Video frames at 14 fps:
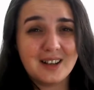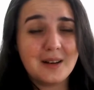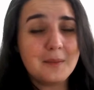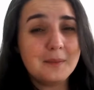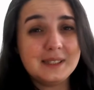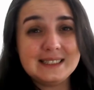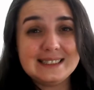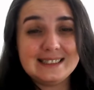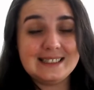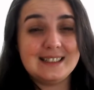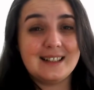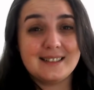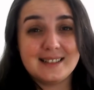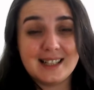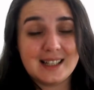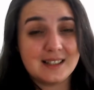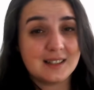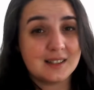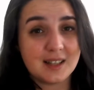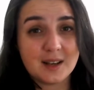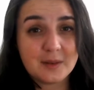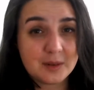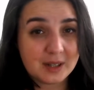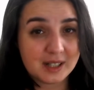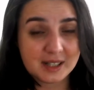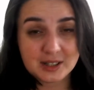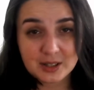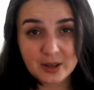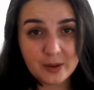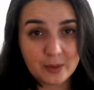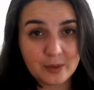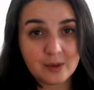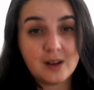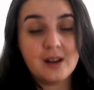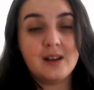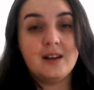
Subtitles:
completely unnecessarily so.